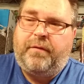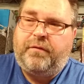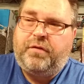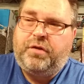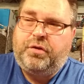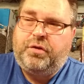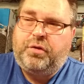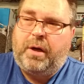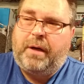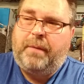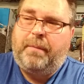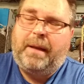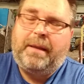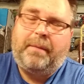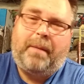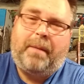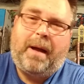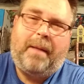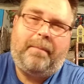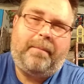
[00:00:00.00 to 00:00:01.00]
If you try to buy the
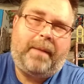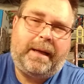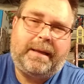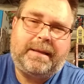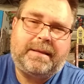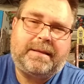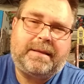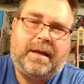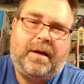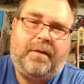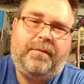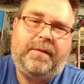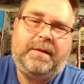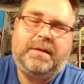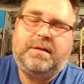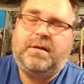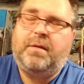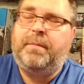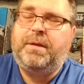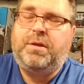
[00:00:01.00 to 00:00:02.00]
pop by itself,
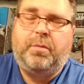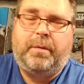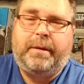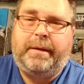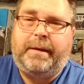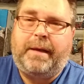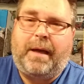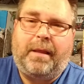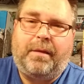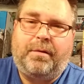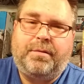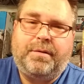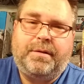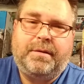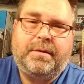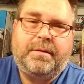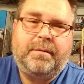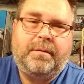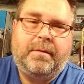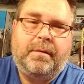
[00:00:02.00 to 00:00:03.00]
it's going to be
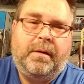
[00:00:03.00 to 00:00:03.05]
$20.